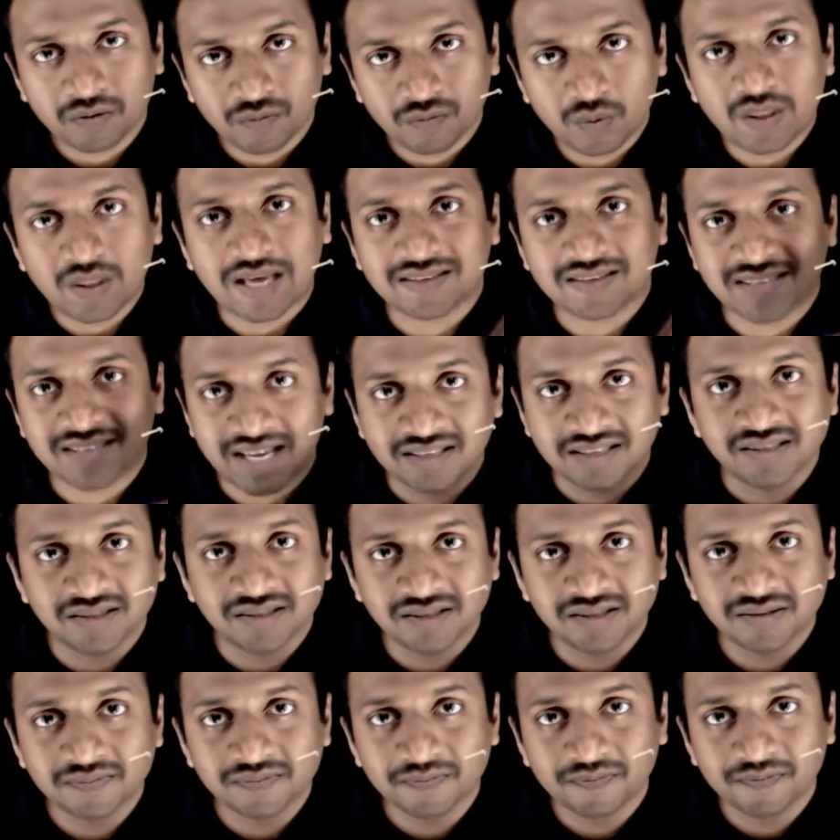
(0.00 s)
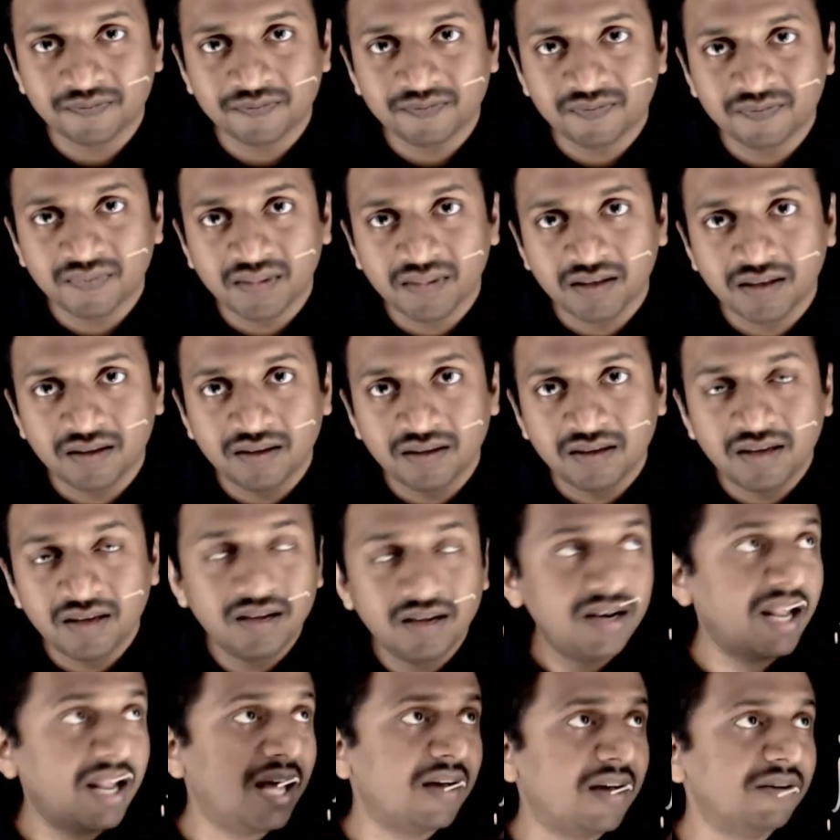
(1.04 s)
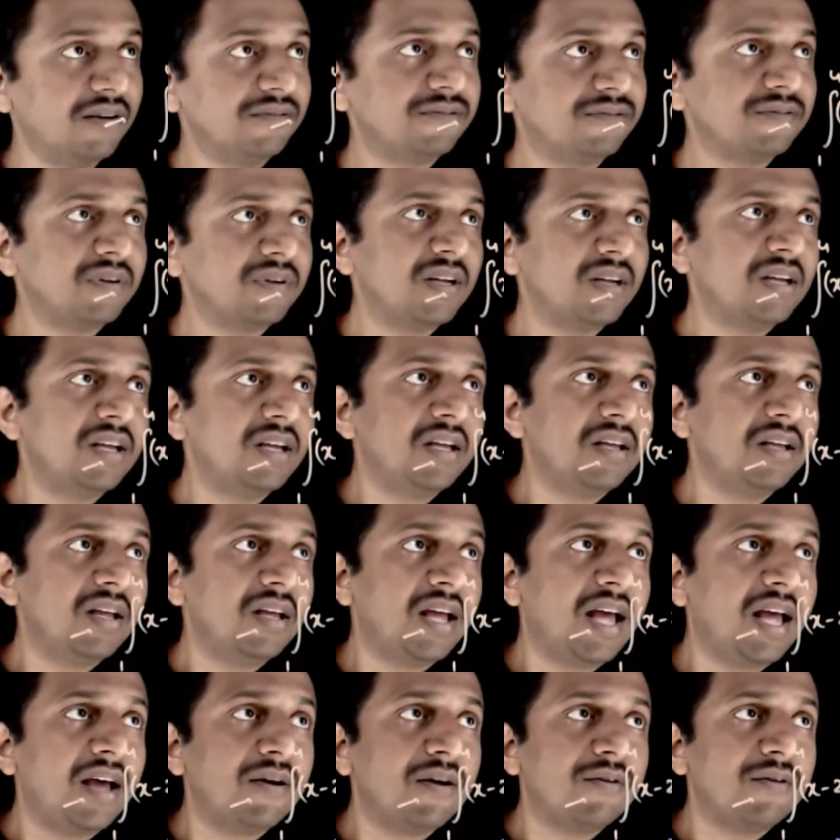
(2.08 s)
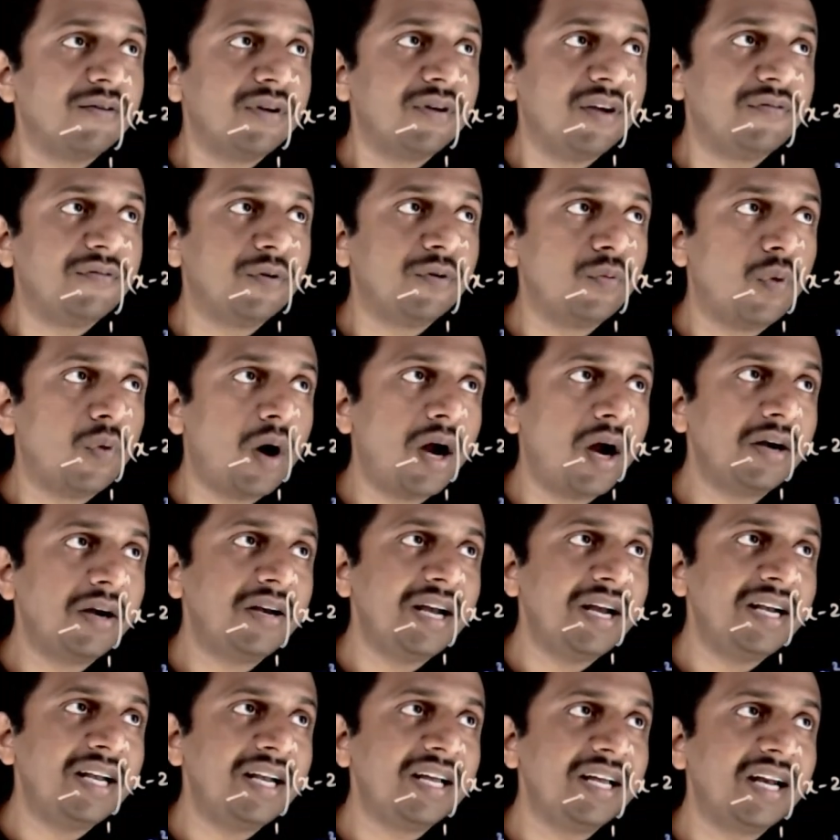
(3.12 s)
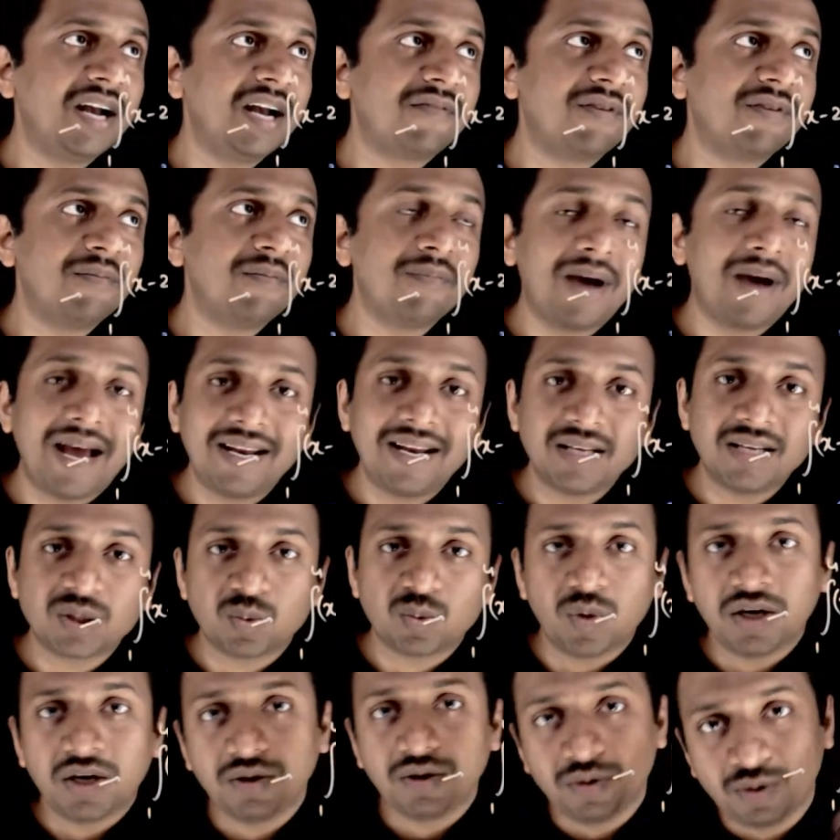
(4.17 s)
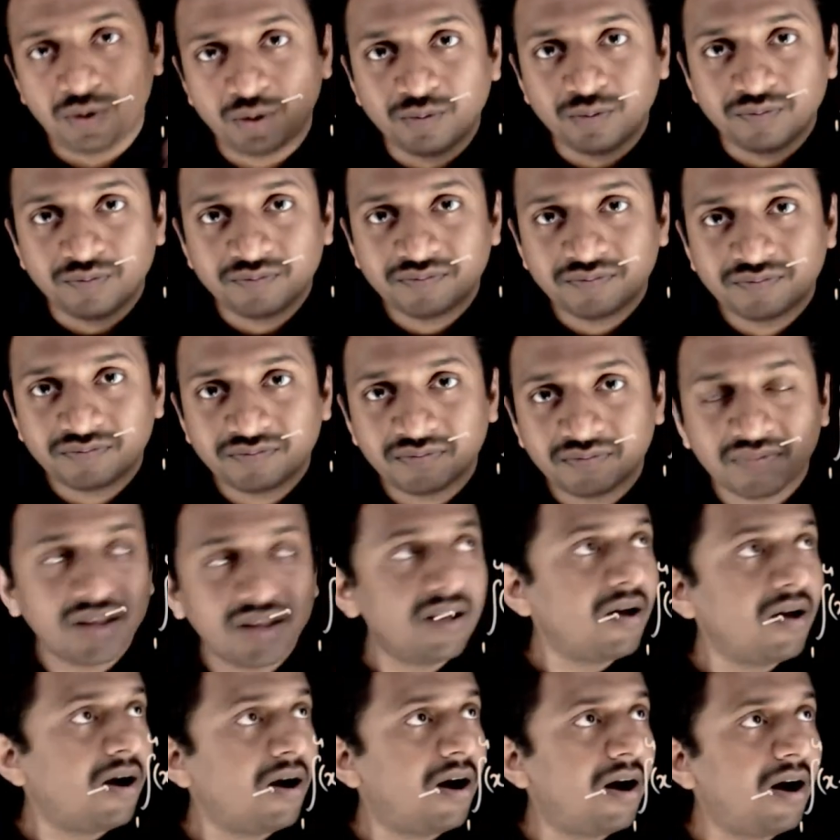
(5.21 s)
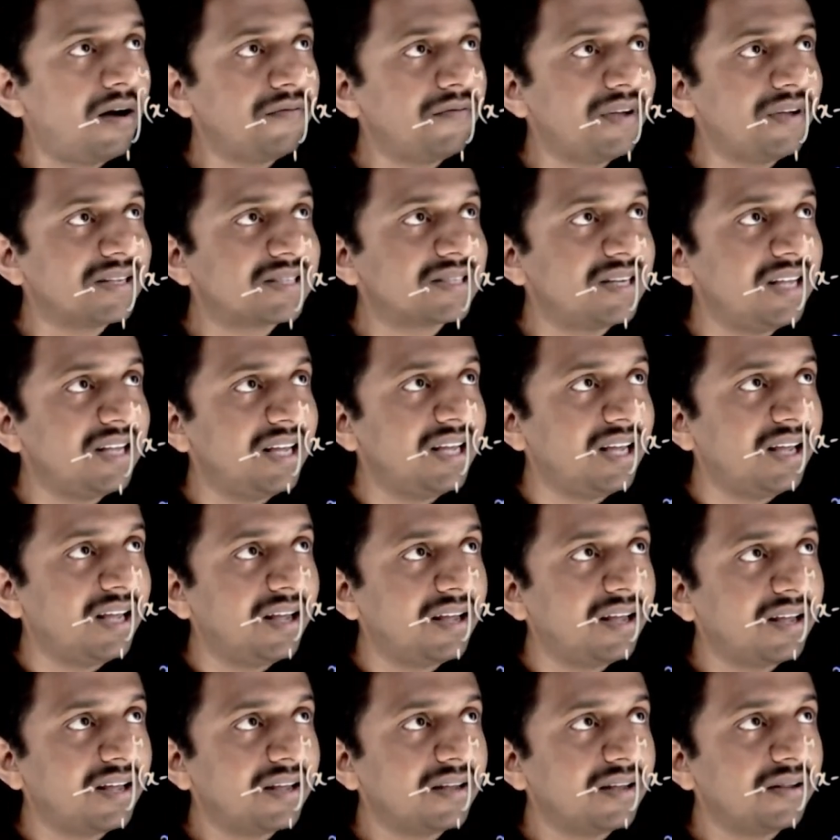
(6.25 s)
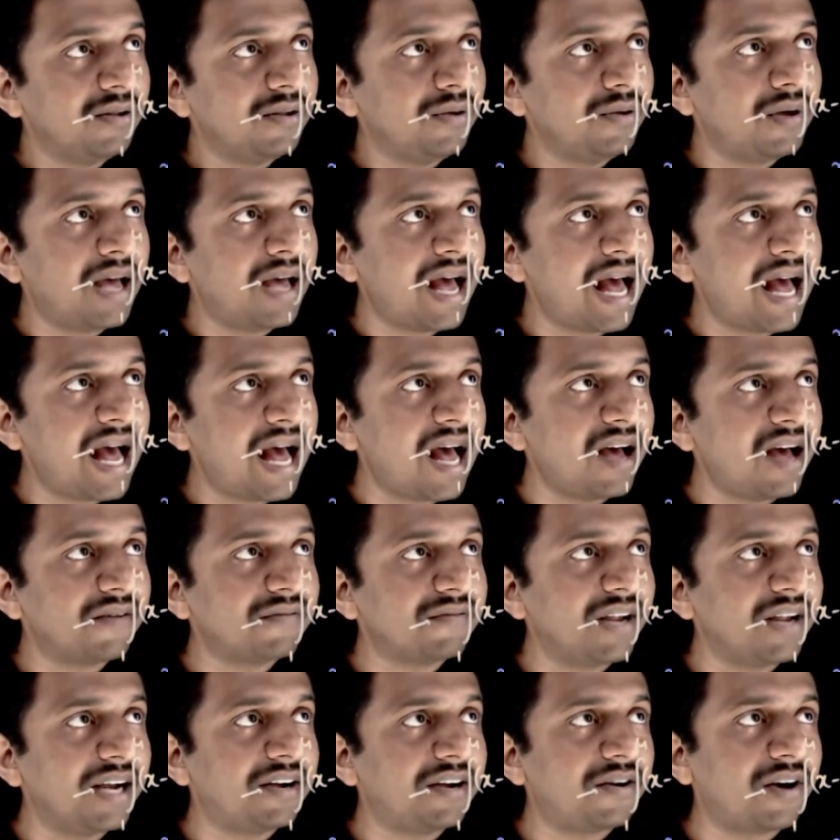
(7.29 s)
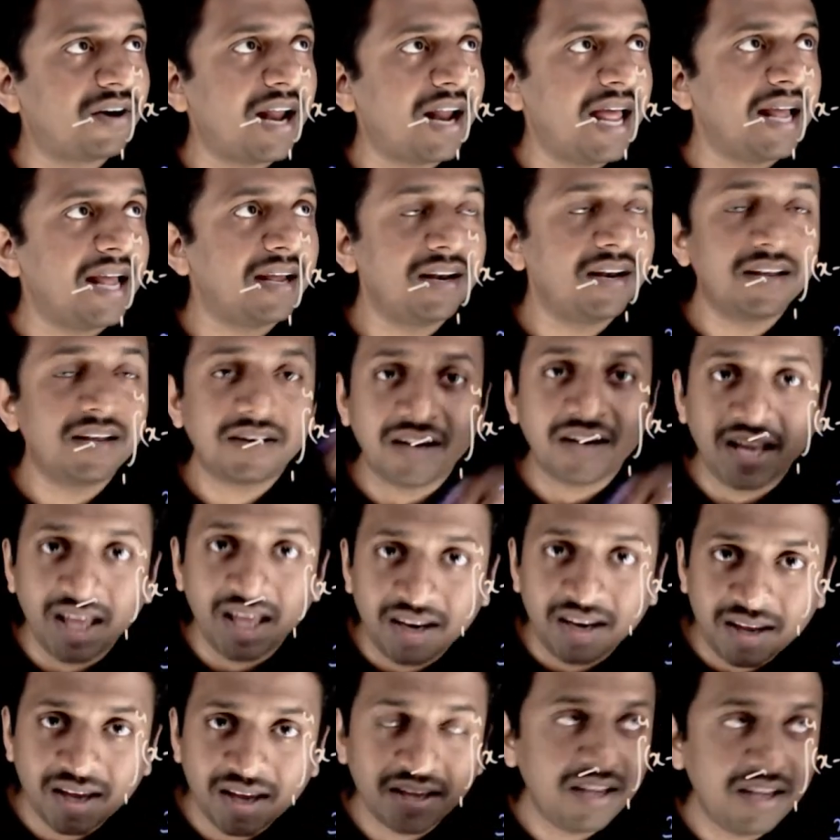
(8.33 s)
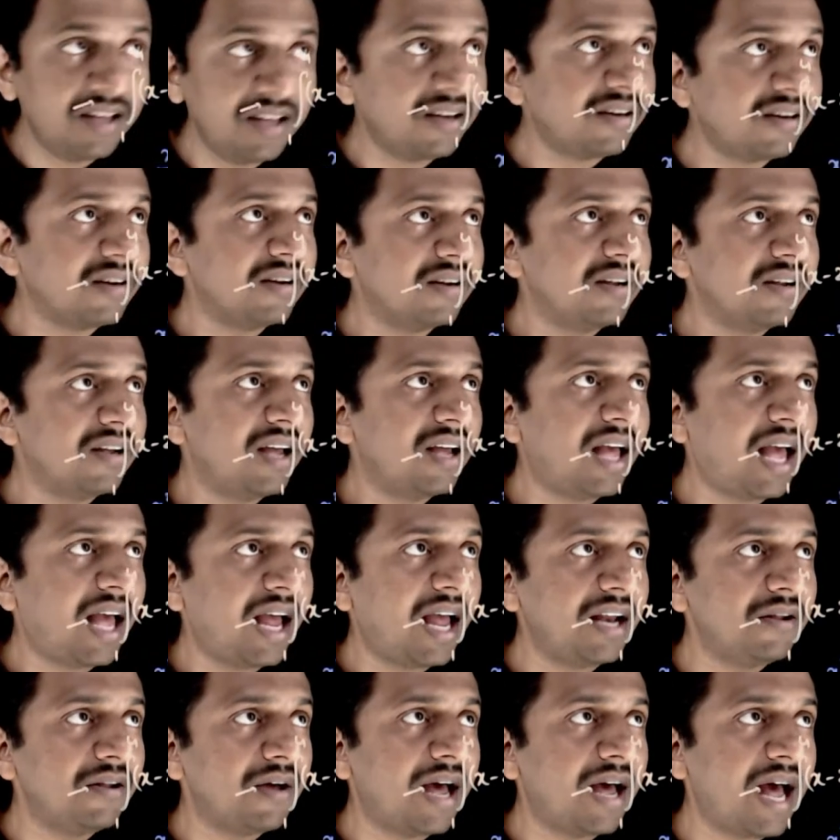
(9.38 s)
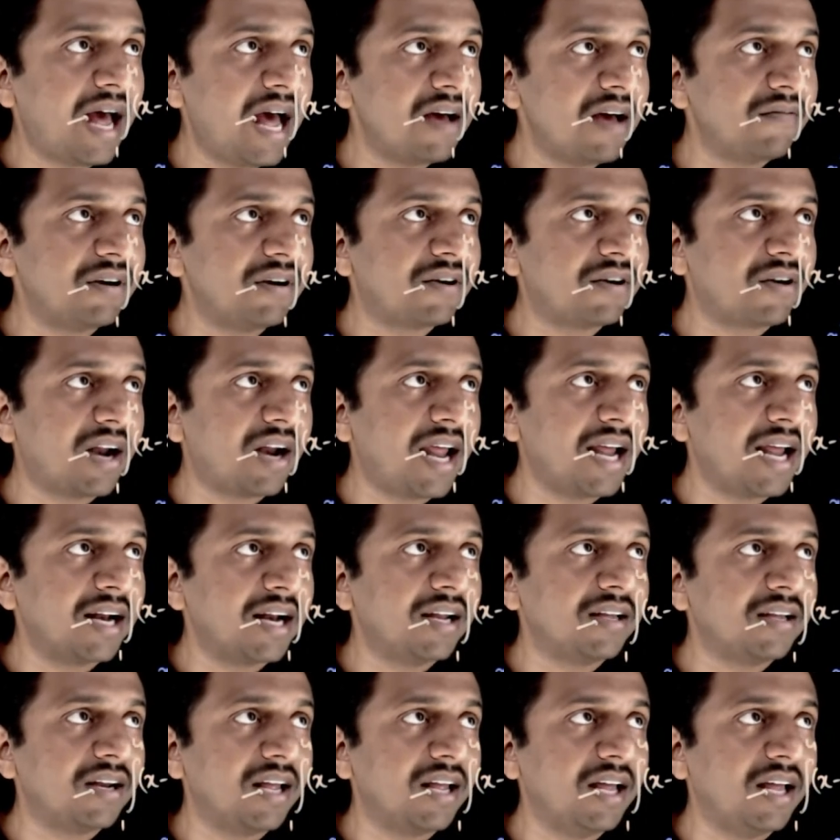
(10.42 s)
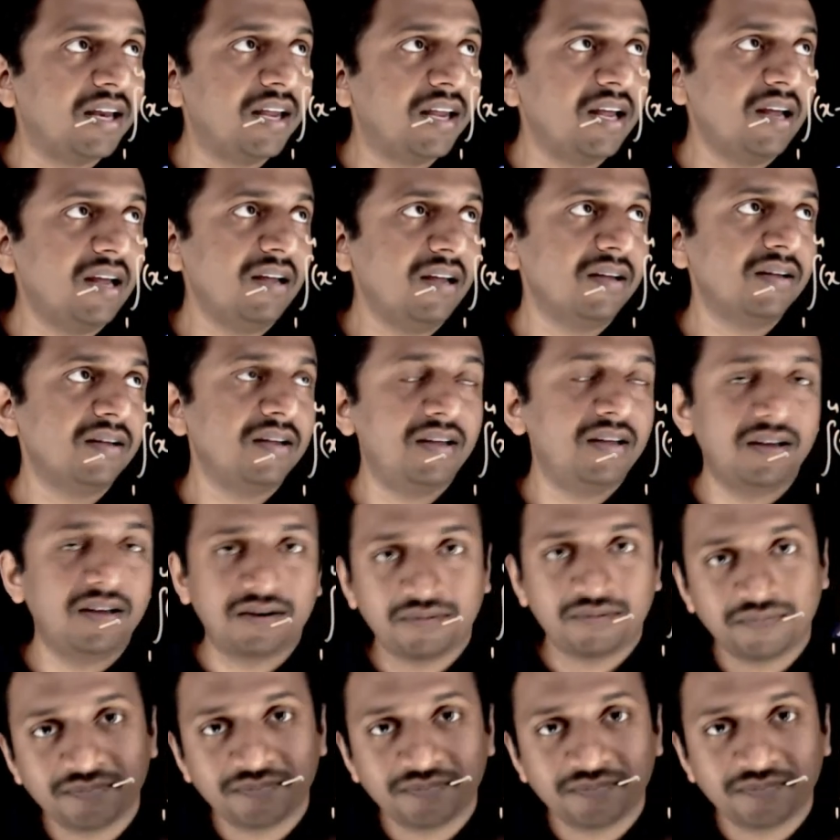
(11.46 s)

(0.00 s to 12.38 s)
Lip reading: with x-axis. Now, if you want to integrate from minus 1 to 2, obviously you have a triangular area here and you have a triangular area here.